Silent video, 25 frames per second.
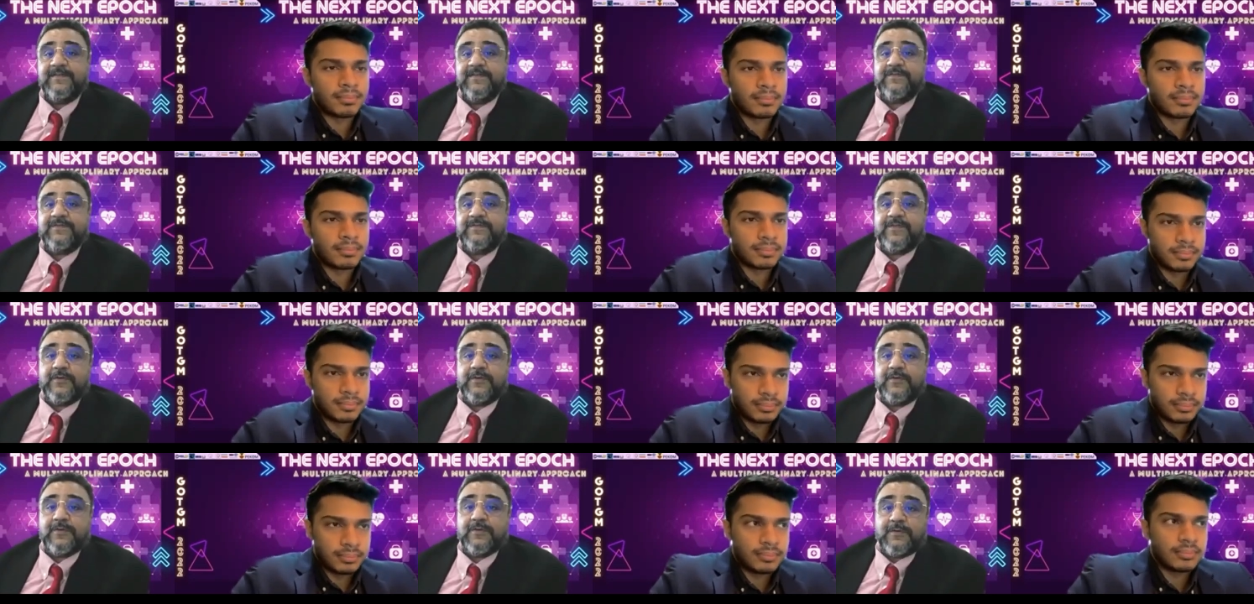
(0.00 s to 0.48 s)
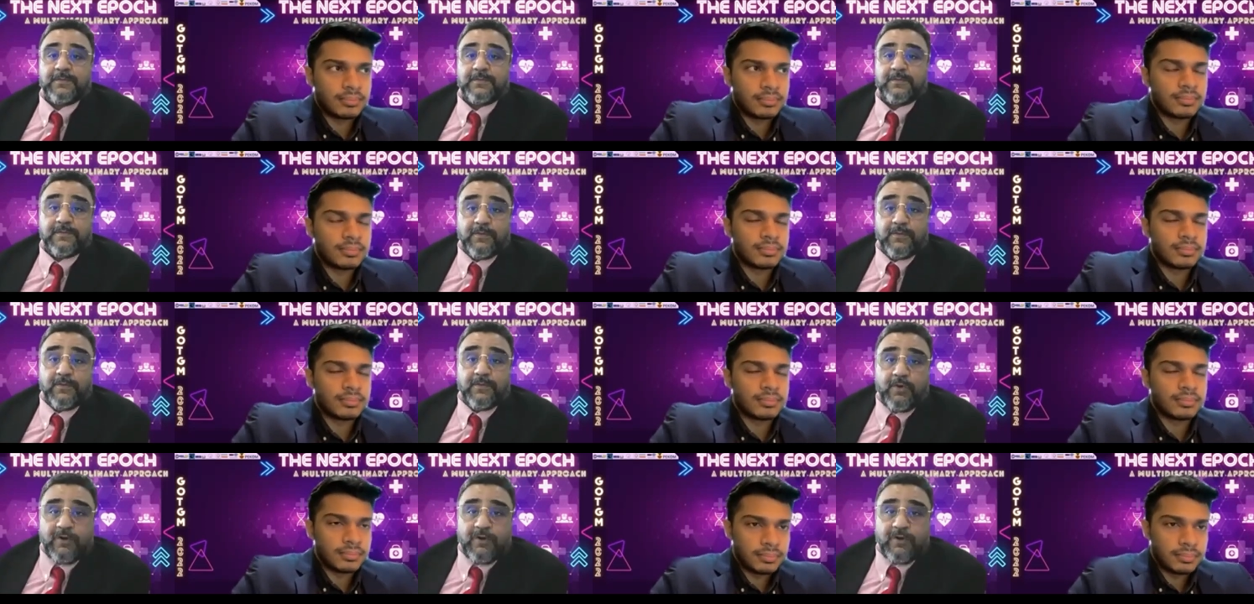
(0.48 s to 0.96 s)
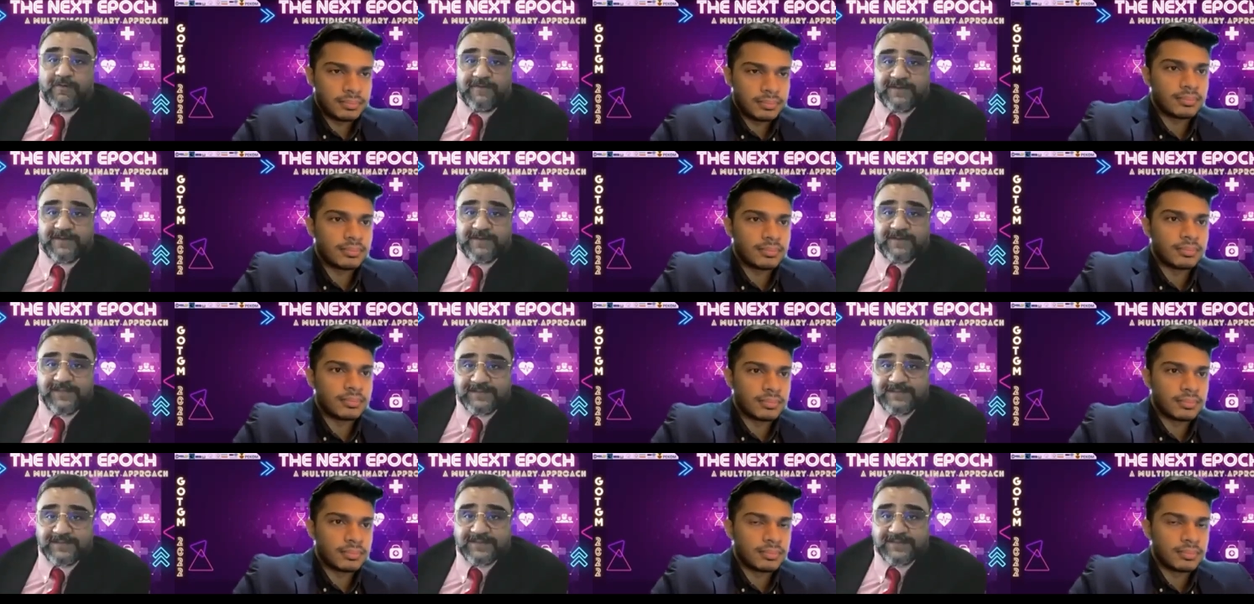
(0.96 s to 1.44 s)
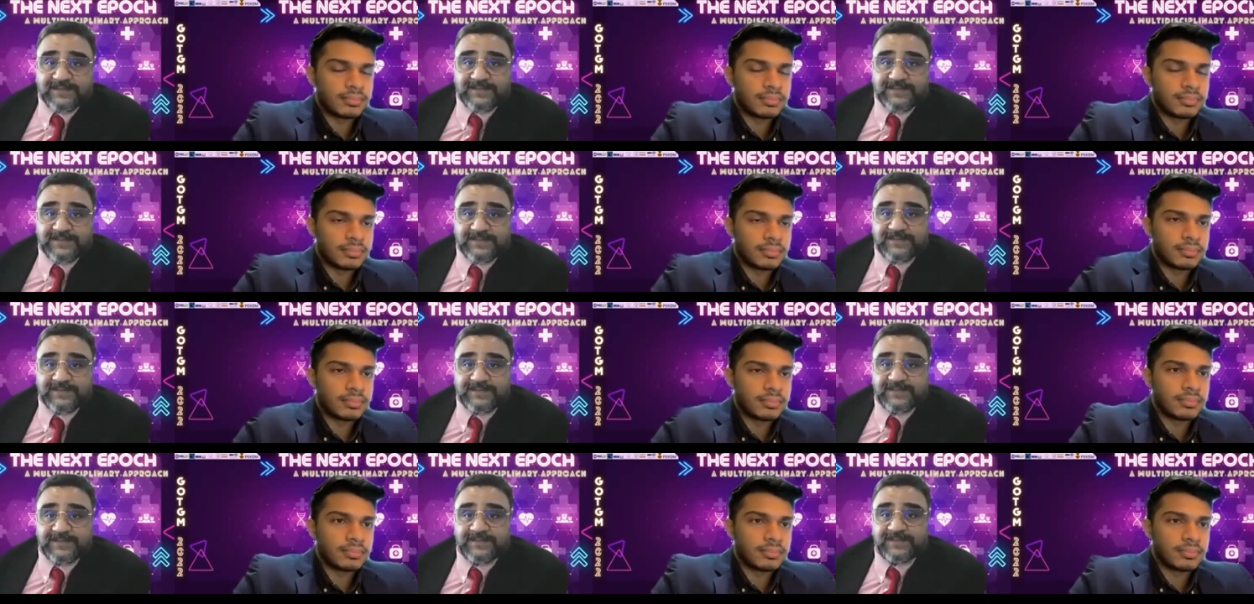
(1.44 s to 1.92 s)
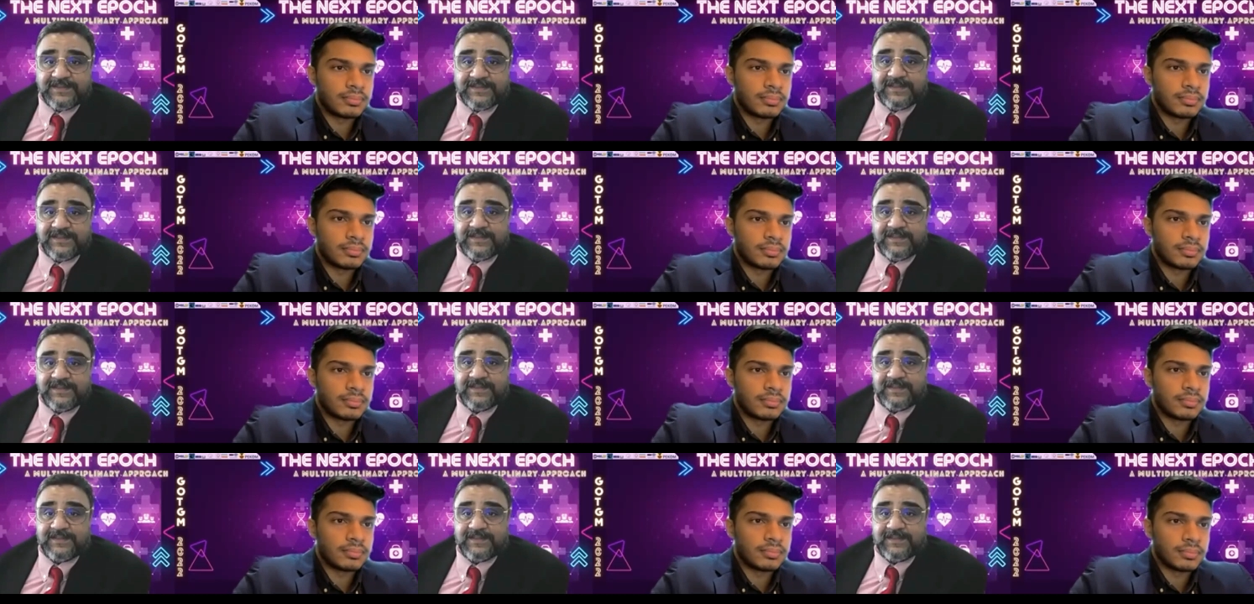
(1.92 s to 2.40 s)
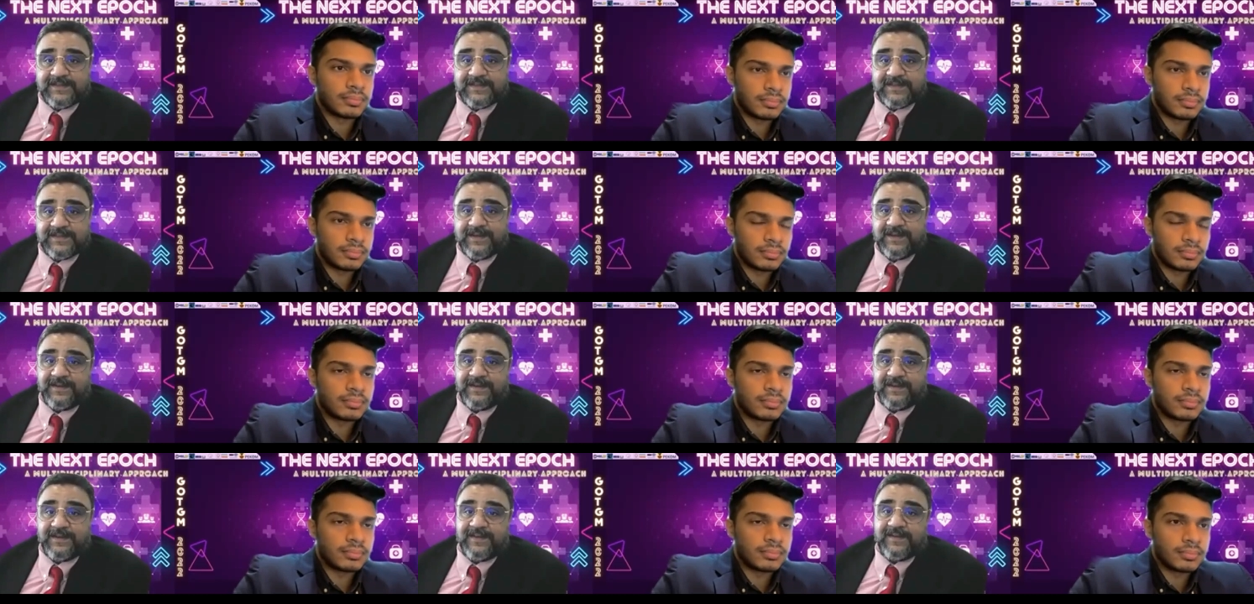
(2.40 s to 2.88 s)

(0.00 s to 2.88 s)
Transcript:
Speaker 1: for more of us right?